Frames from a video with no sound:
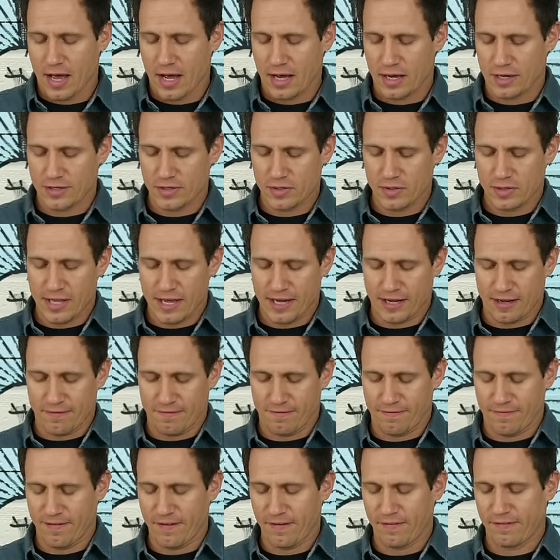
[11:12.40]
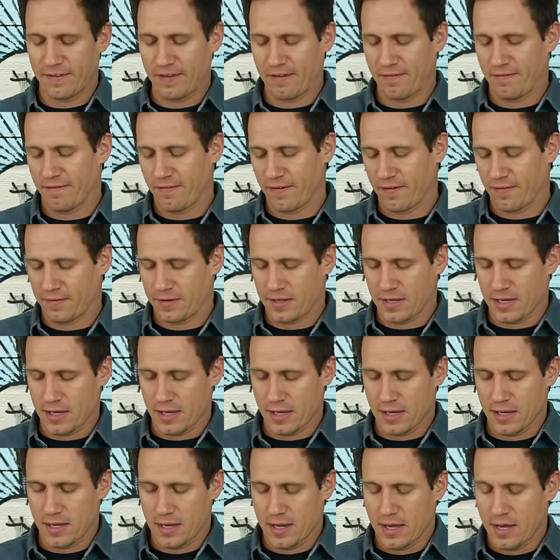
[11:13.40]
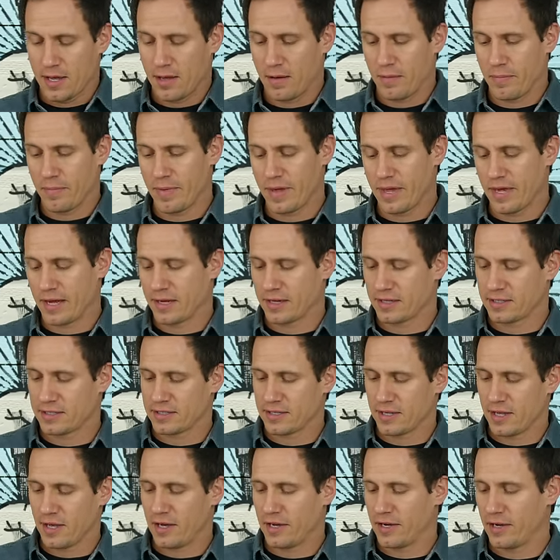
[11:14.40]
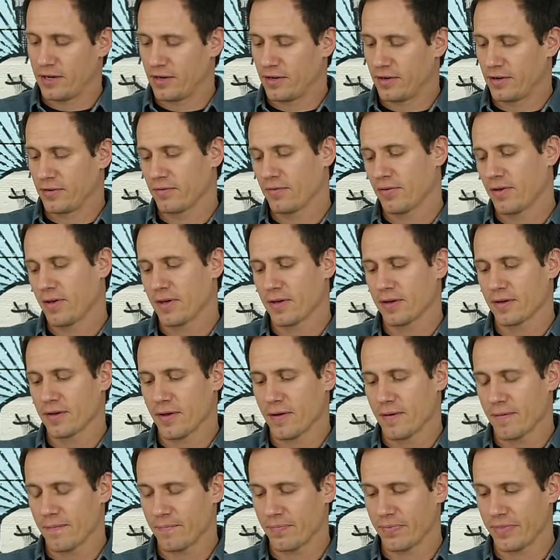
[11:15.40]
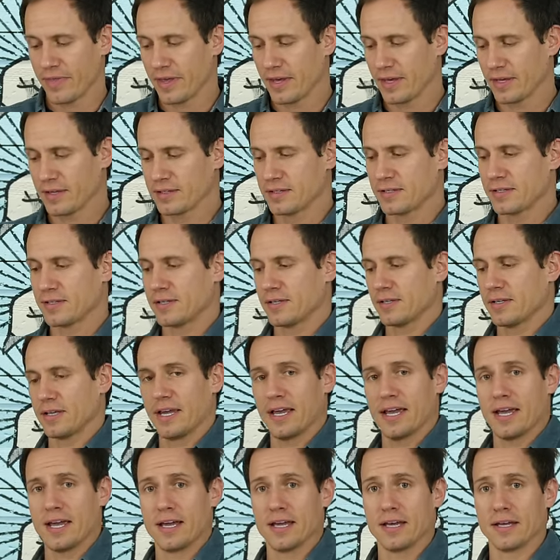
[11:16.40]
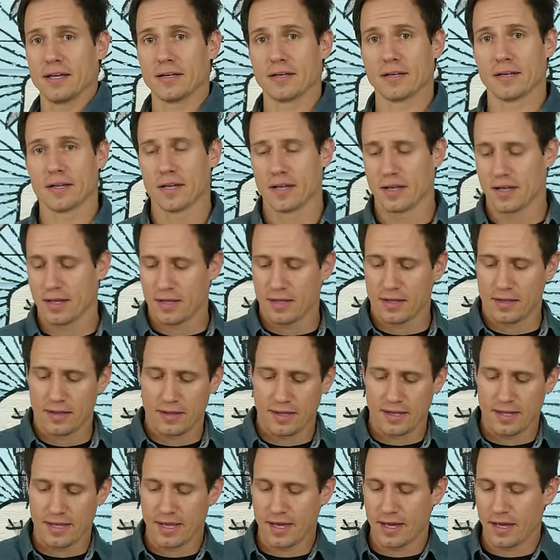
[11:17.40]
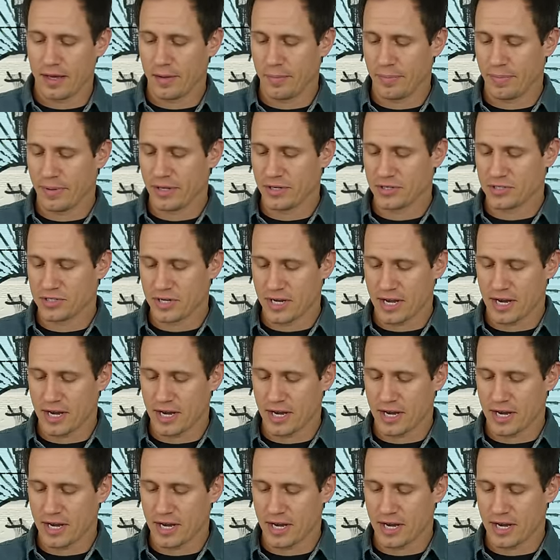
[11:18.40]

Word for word: I'll do like a 50-50 mix of this and the uh, peach